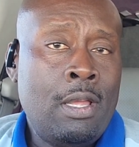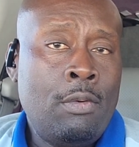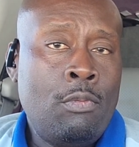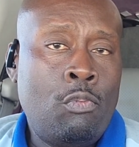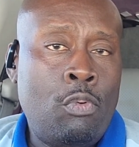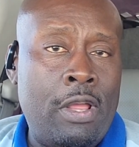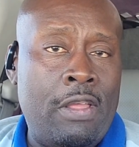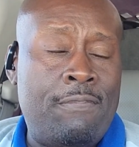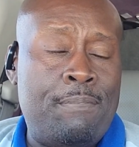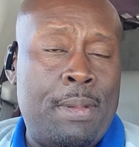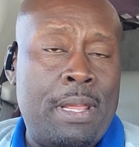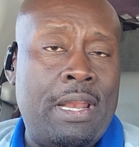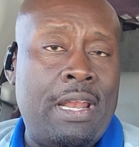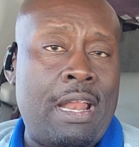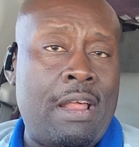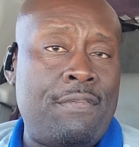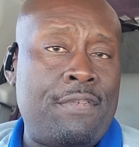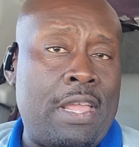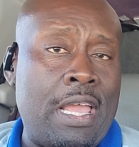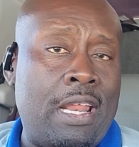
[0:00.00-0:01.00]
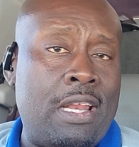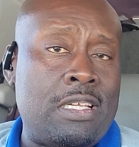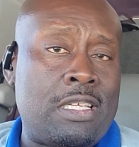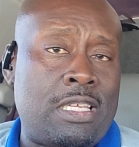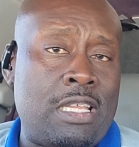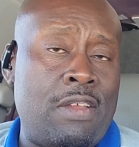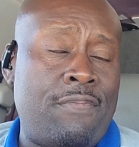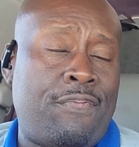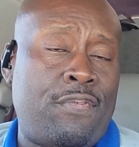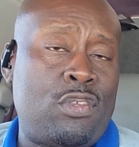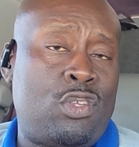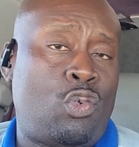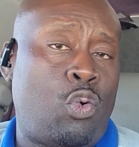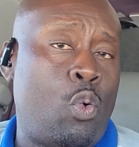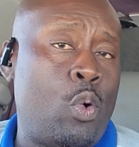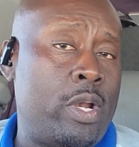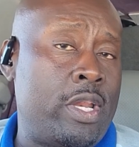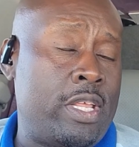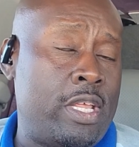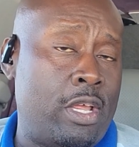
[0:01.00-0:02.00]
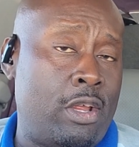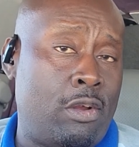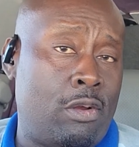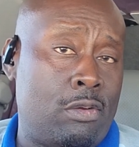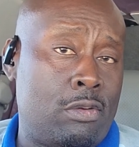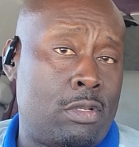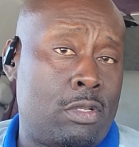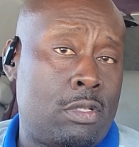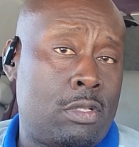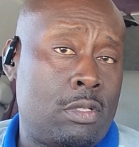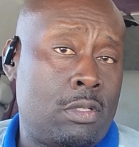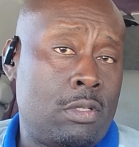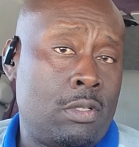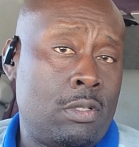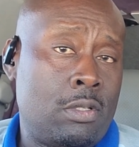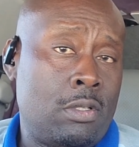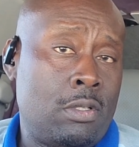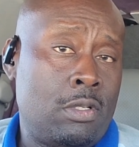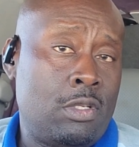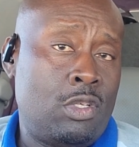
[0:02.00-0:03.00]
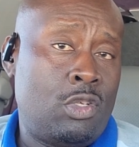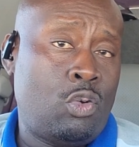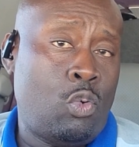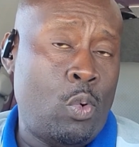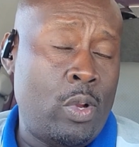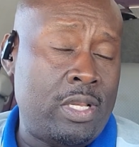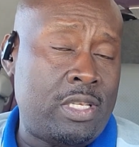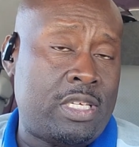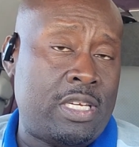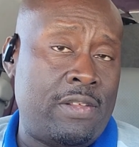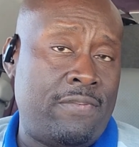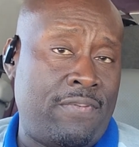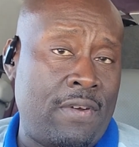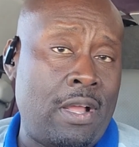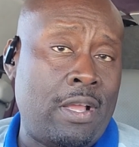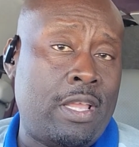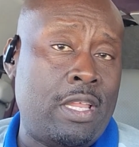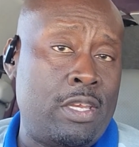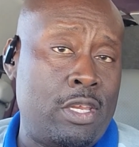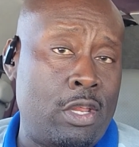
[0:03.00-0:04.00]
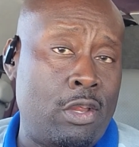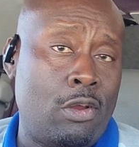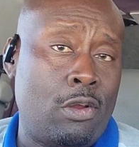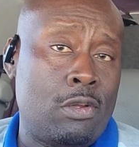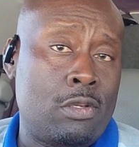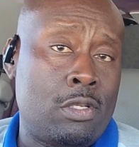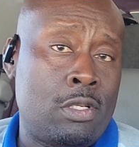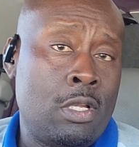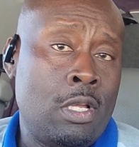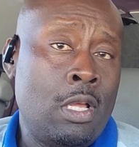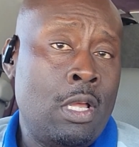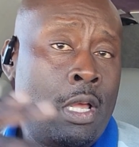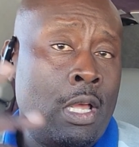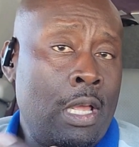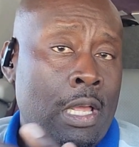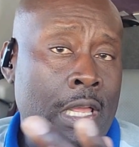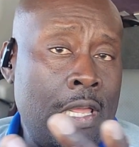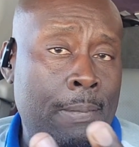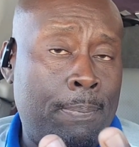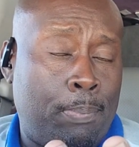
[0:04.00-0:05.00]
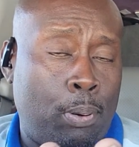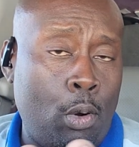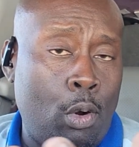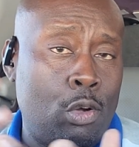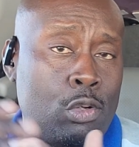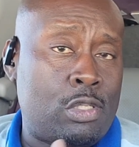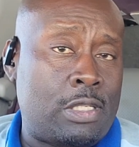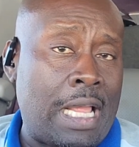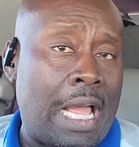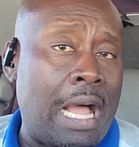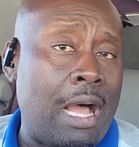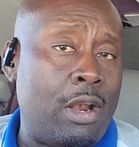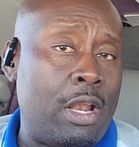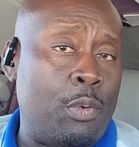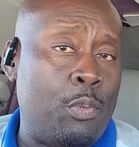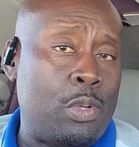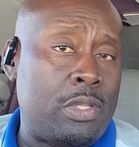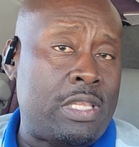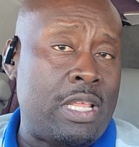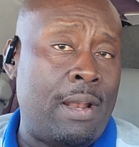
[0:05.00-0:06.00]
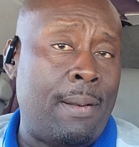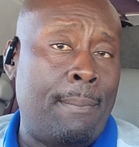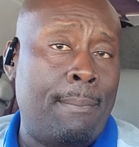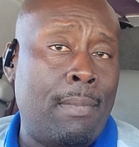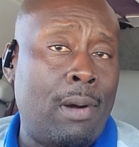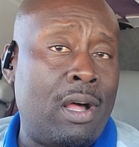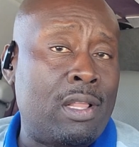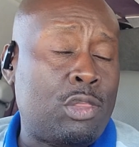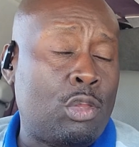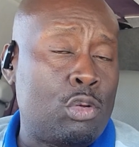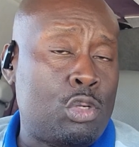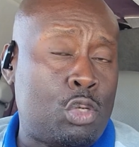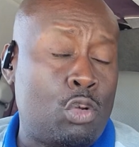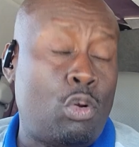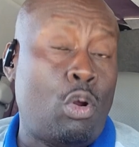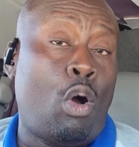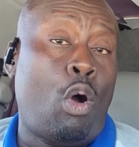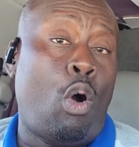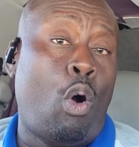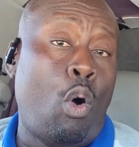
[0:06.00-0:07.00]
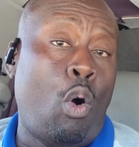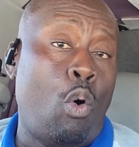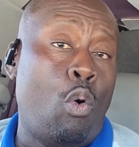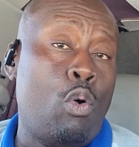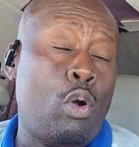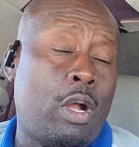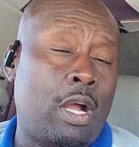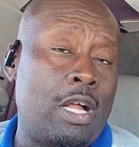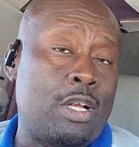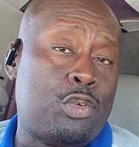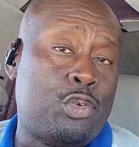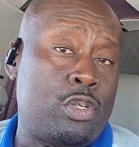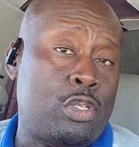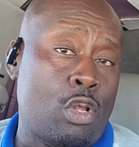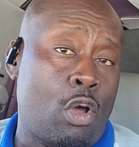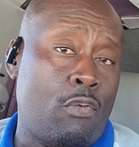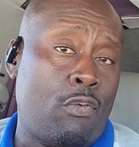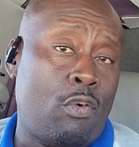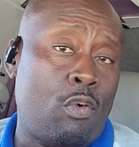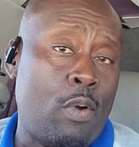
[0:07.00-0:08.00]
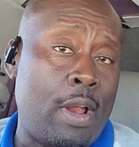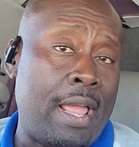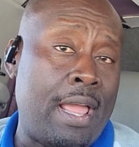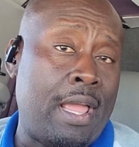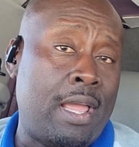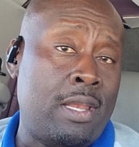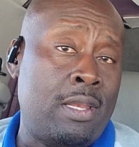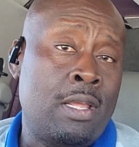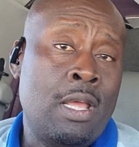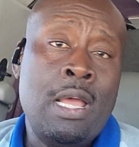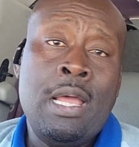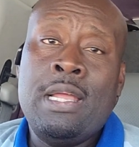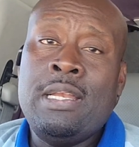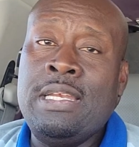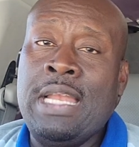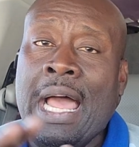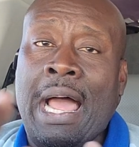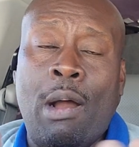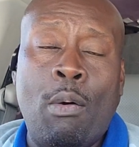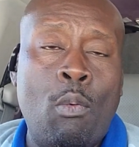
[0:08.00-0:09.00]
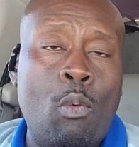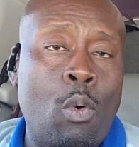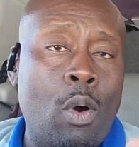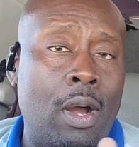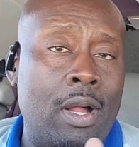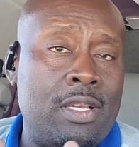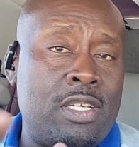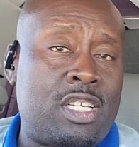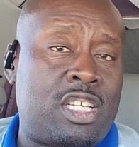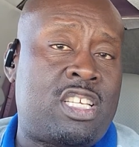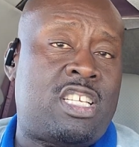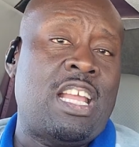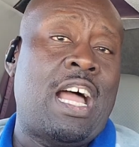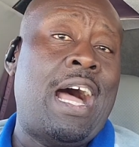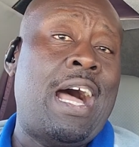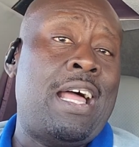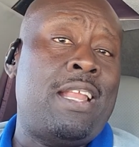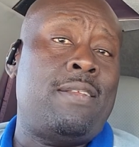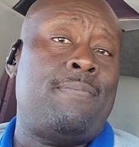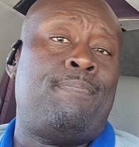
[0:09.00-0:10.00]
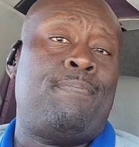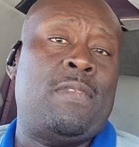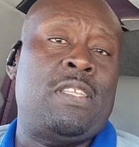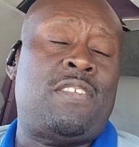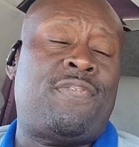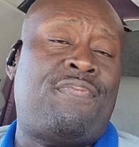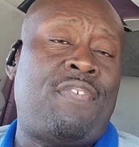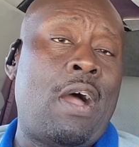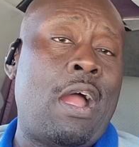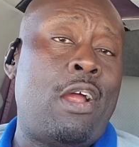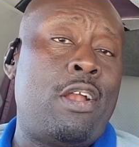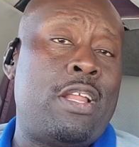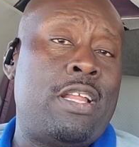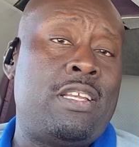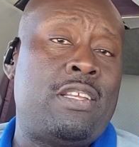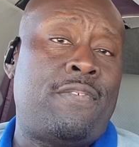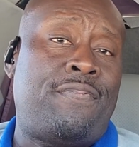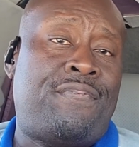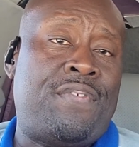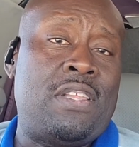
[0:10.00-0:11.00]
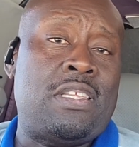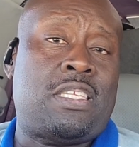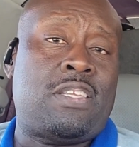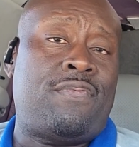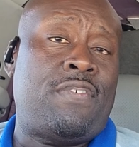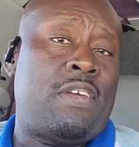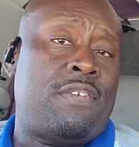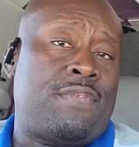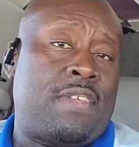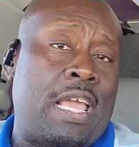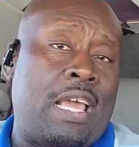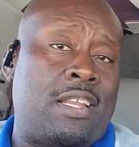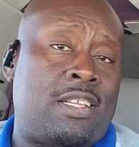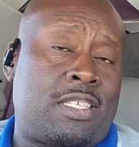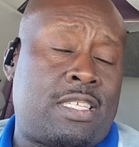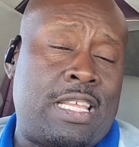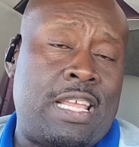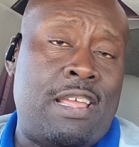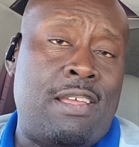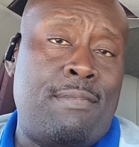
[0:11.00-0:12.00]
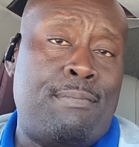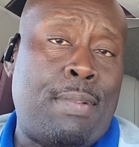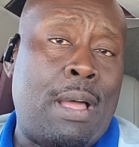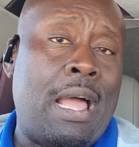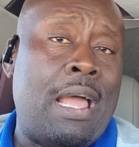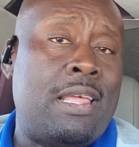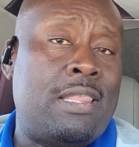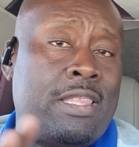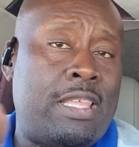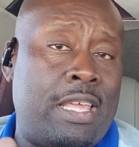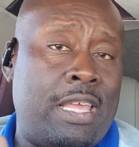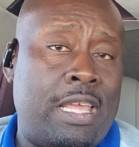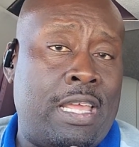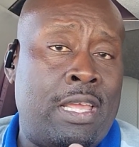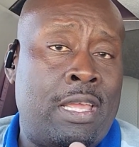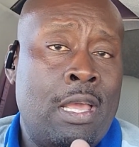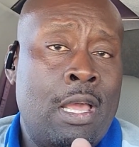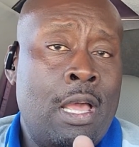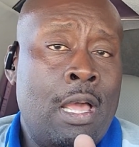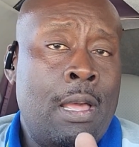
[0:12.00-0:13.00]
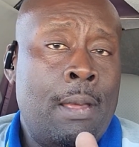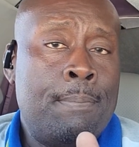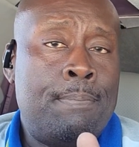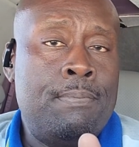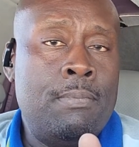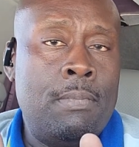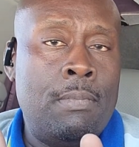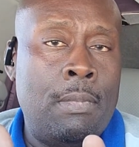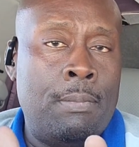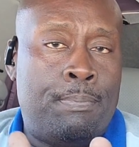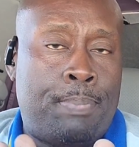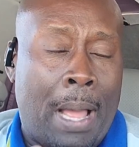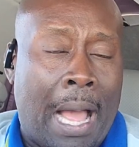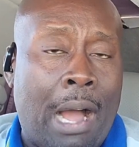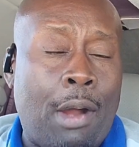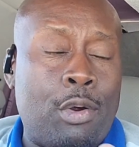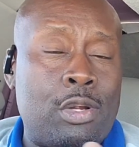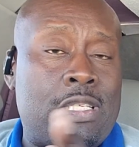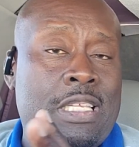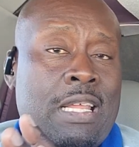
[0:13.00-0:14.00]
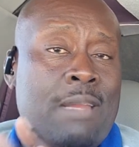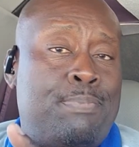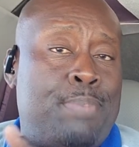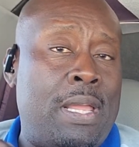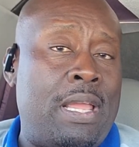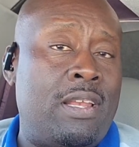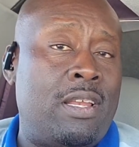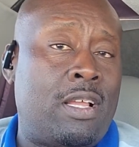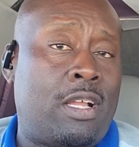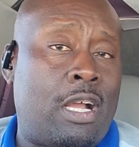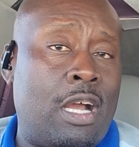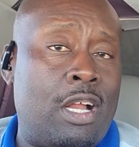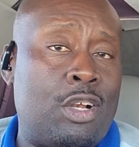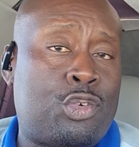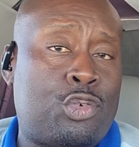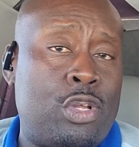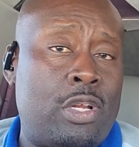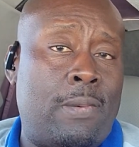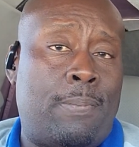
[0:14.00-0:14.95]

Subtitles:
We've been in Afghanistan for 20 years. 20 fucking years. He pulls out, and within a month or two, the whole country is overran. Not one shot is fired in defense of Afghanistan by the powers that be in the country.